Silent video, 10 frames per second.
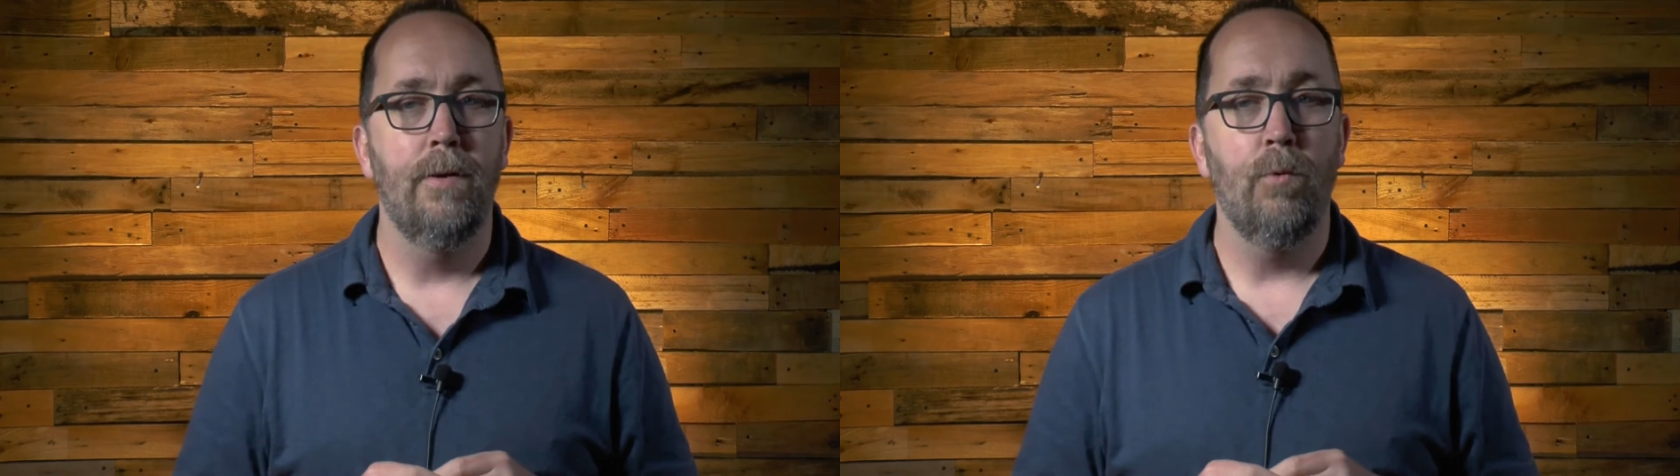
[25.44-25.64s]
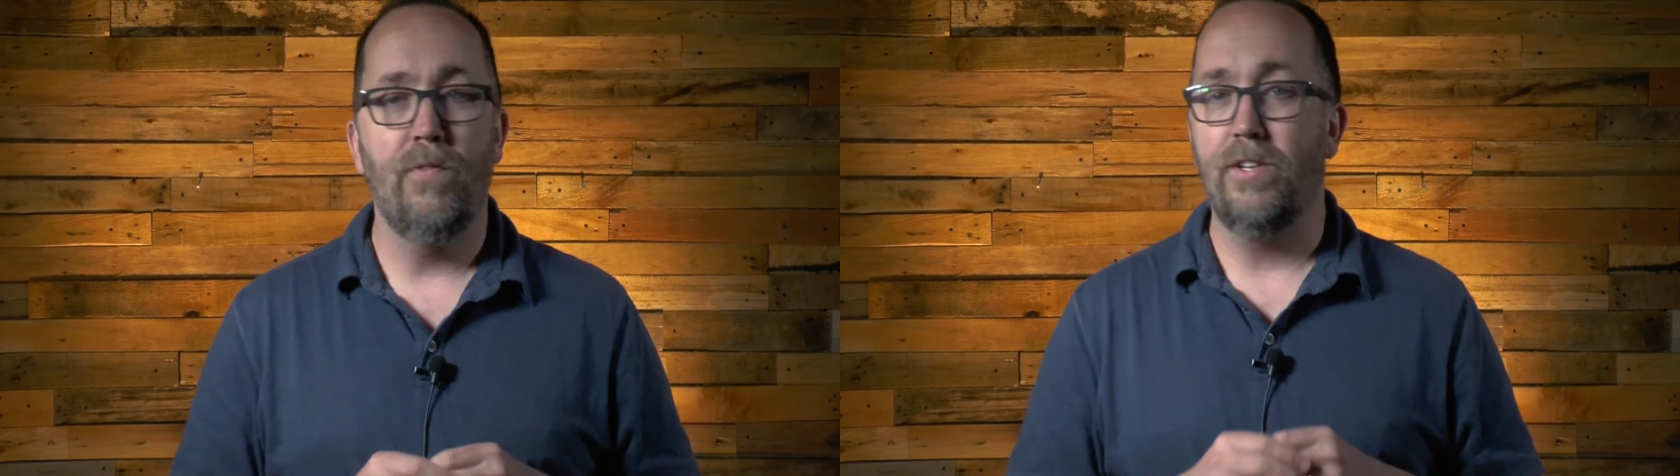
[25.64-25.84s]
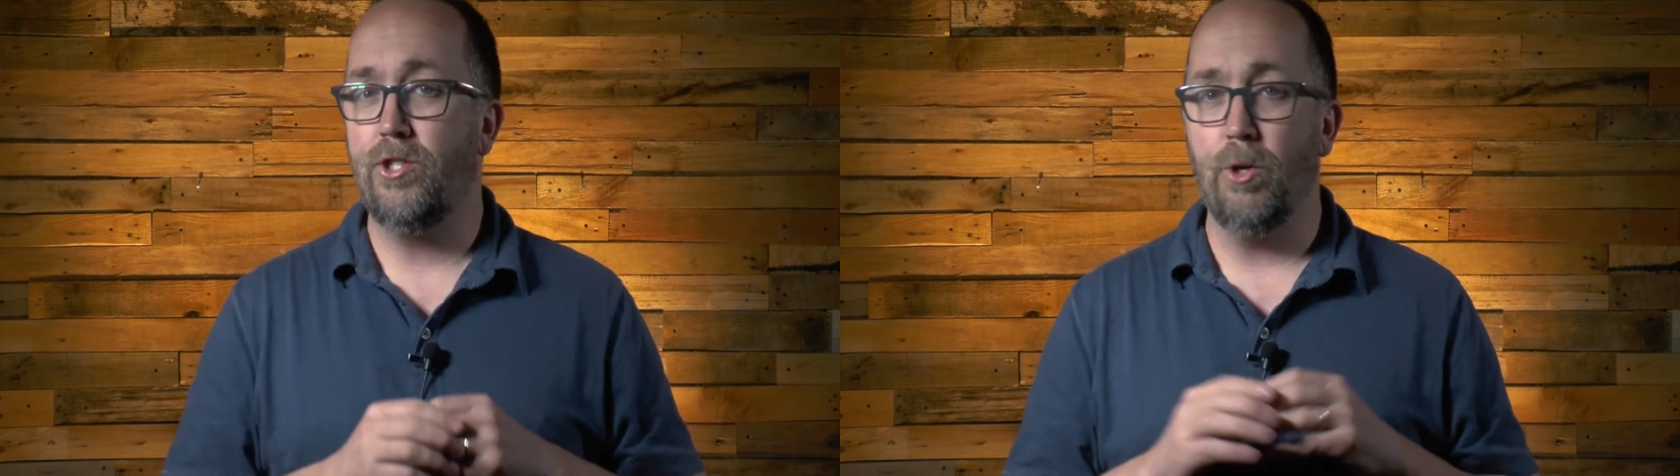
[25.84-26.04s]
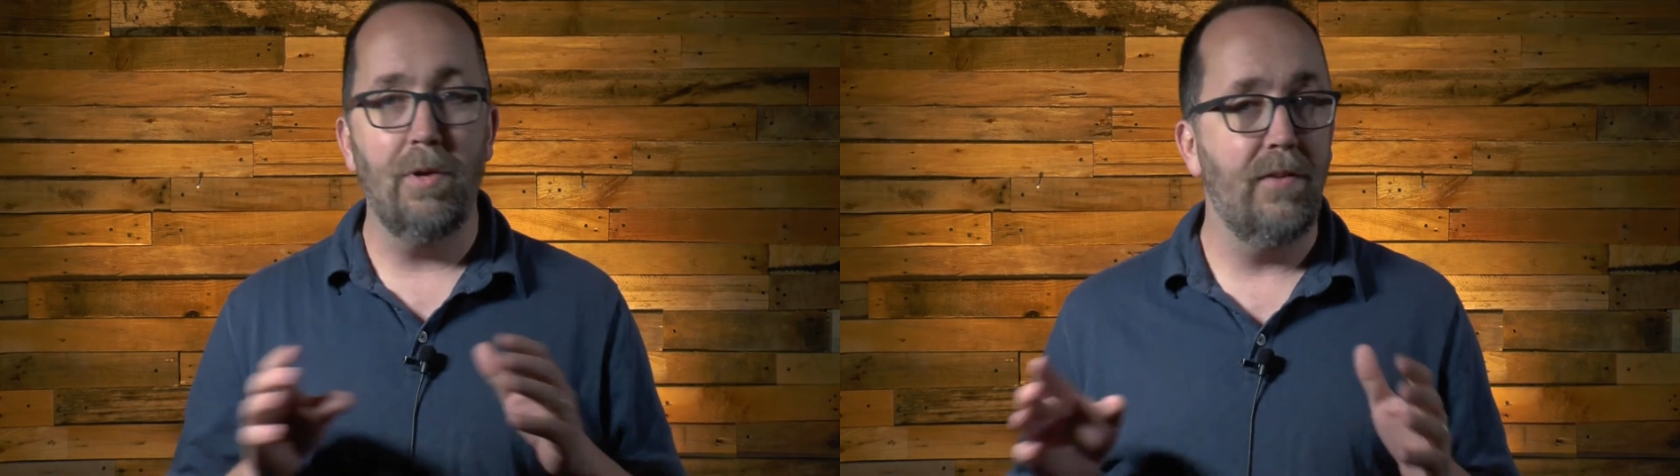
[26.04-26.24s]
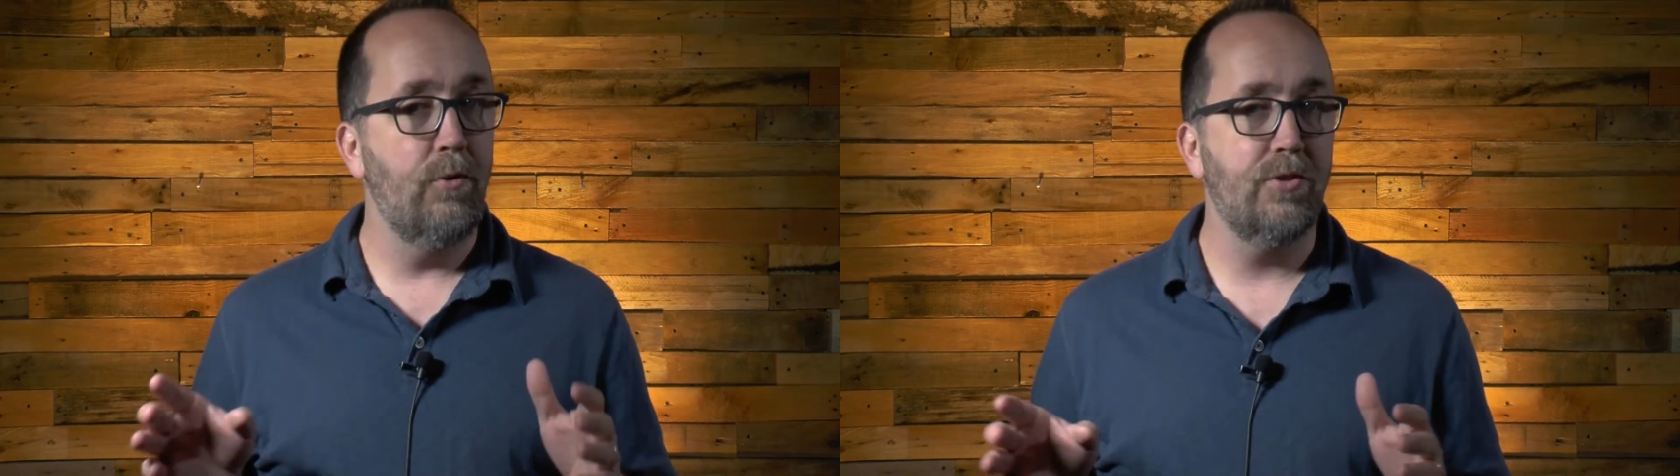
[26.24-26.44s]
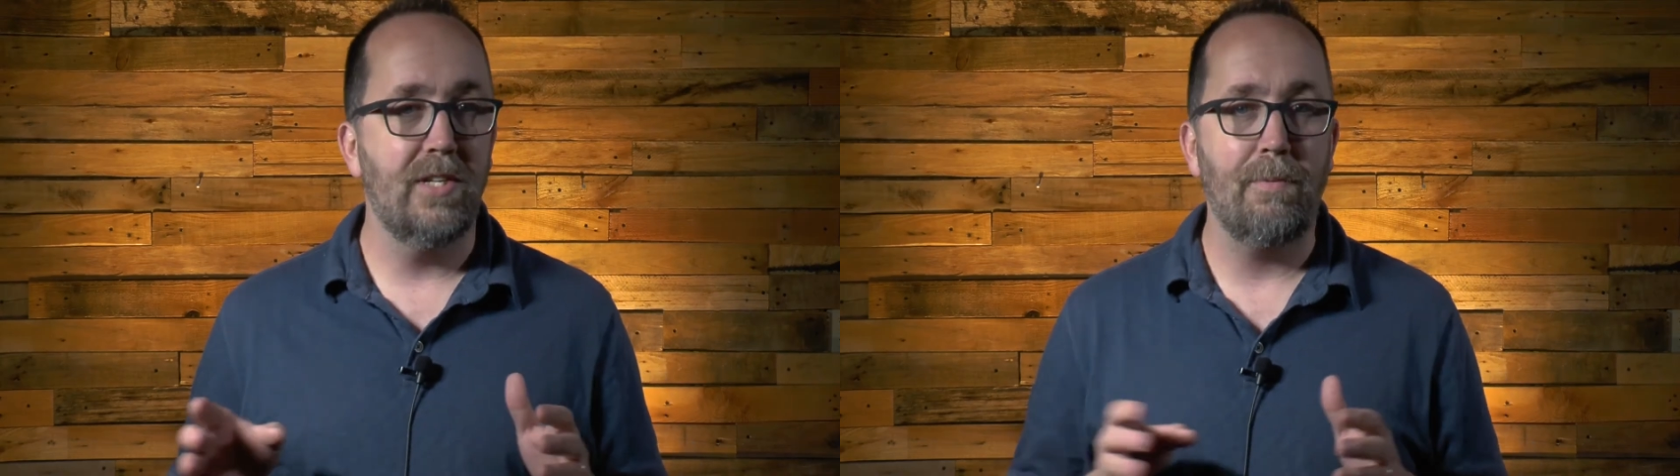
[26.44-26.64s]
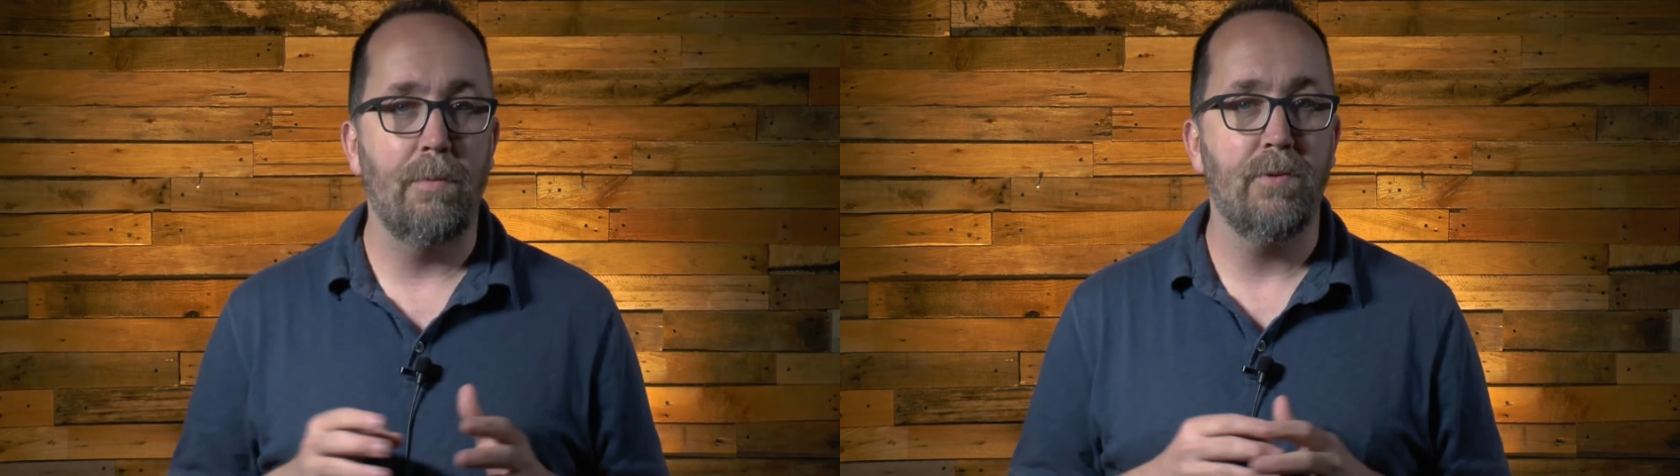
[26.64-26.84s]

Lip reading: We've had so many of you step up